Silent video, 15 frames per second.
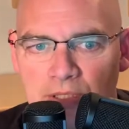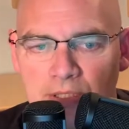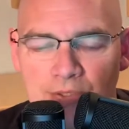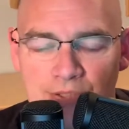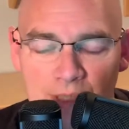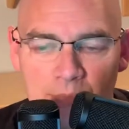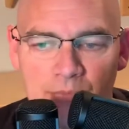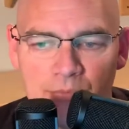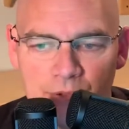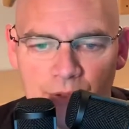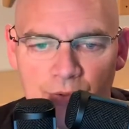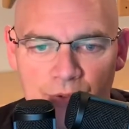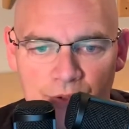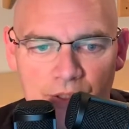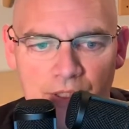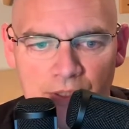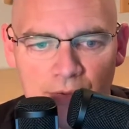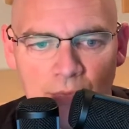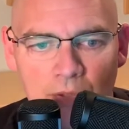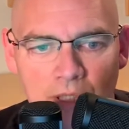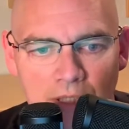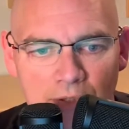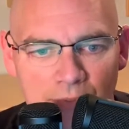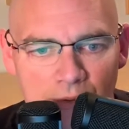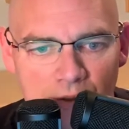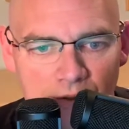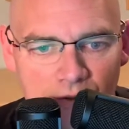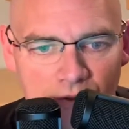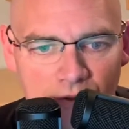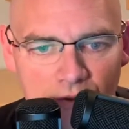Now, some shows you need to watch
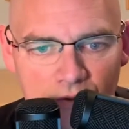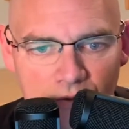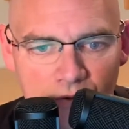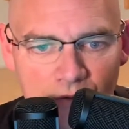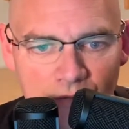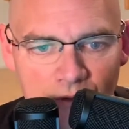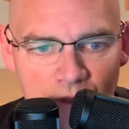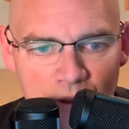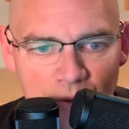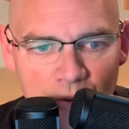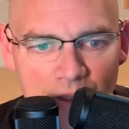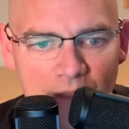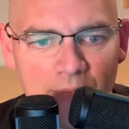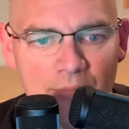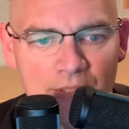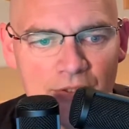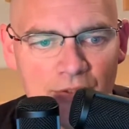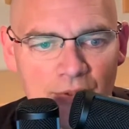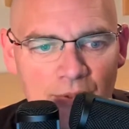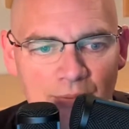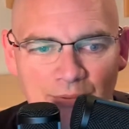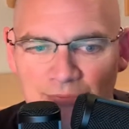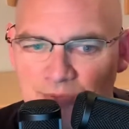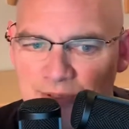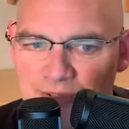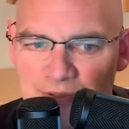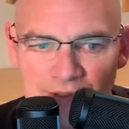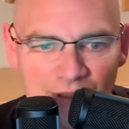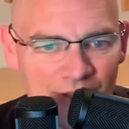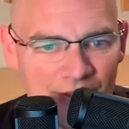because there's a video element to it. But when you're
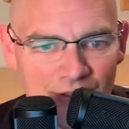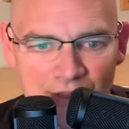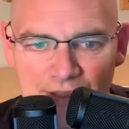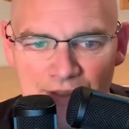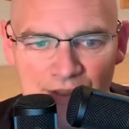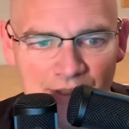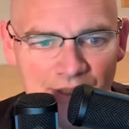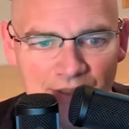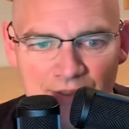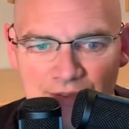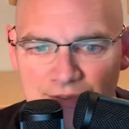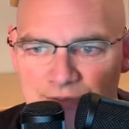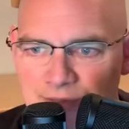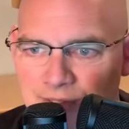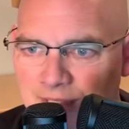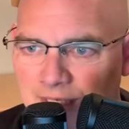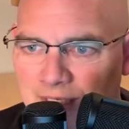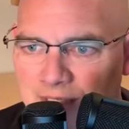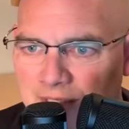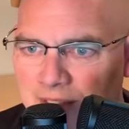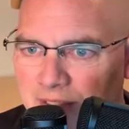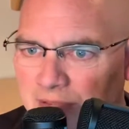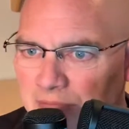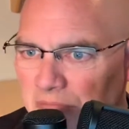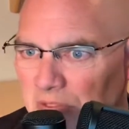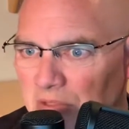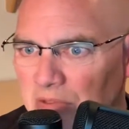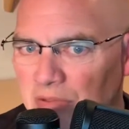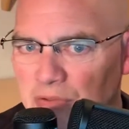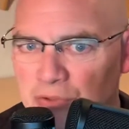just listening to a guy like, I
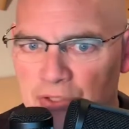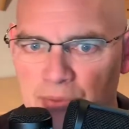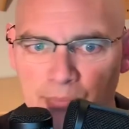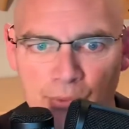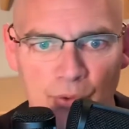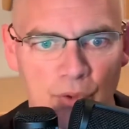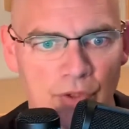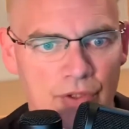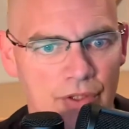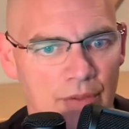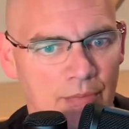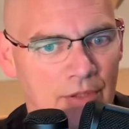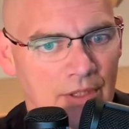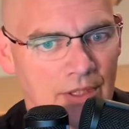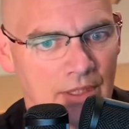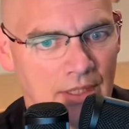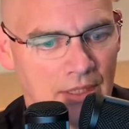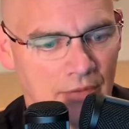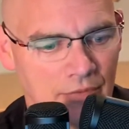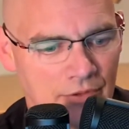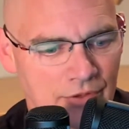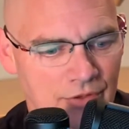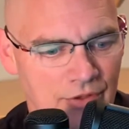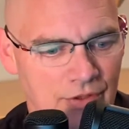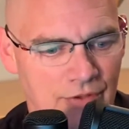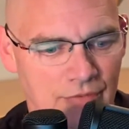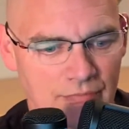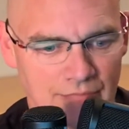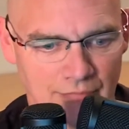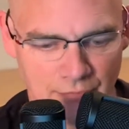don't know, Tim Pool or something like that, which is just
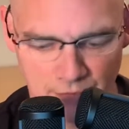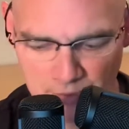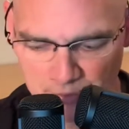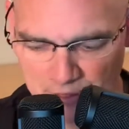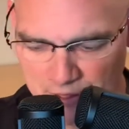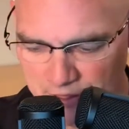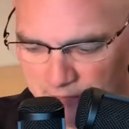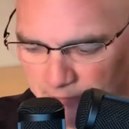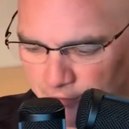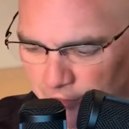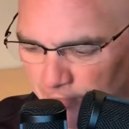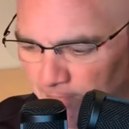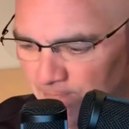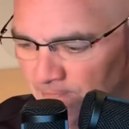opinions.